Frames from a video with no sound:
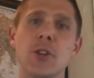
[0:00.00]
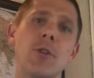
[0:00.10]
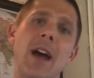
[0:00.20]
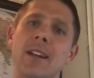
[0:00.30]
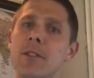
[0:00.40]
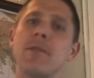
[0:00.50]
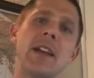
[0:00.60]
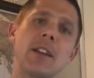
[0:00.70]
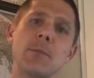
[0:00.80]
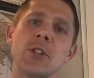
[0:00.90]
You go down to the
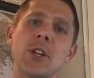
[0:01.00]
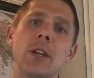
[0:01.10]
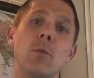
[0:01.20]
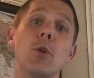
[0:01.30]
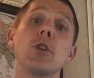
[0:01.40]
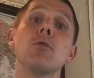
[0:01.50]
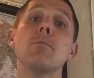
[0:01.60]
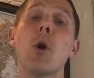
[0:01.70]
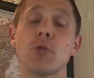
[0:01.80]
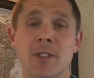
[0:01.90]
vending machine, what are you
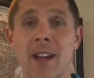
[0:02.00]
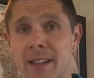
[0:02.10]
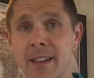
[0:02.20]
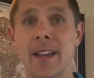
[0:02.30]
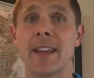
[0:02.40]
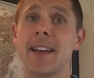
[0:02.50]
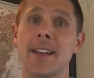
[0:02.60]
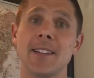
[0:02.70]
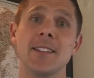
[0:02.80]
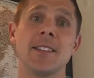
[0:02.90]
most likely gonna
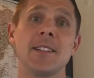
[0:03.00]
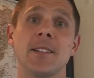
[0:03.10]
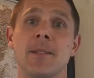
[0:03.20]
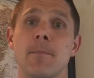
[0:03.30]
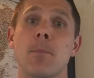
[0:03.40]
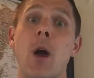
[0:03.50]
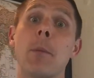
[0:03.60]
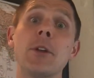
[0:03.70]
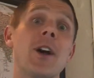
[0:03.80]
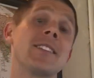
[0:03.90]
get?
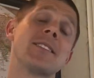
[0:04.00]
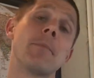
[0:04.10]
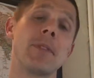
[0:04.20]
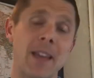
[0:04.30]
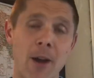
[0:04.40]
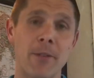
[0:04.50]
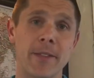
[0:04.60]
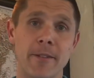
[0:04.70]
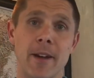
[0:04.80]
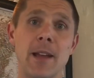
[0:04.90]
Probably not something
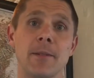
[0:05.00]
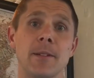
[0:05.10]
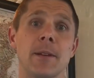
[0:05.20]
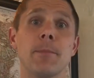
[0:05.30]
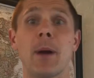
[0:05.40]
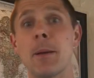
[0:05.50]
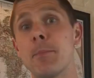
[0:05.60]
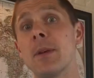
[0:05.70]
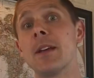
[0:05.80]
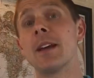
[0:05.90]
healthy, right? It
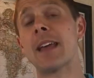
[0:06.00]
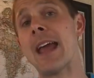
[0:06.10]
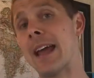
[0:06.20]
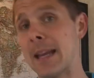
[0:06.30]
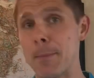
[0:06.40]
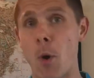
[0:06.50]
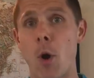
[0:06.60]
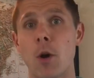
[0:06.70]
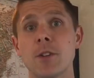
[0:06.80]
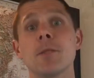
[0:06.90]
might be a candy
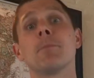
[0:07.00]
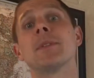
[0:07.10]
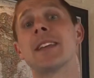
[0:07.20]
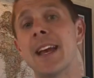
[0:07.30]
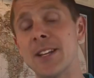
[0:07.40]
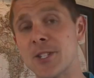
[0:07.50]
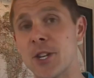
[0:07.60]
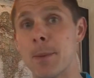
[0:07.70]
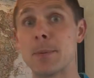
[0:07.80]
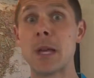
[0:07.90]
bar or some potato
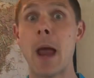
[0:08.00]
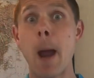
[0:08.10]
chips.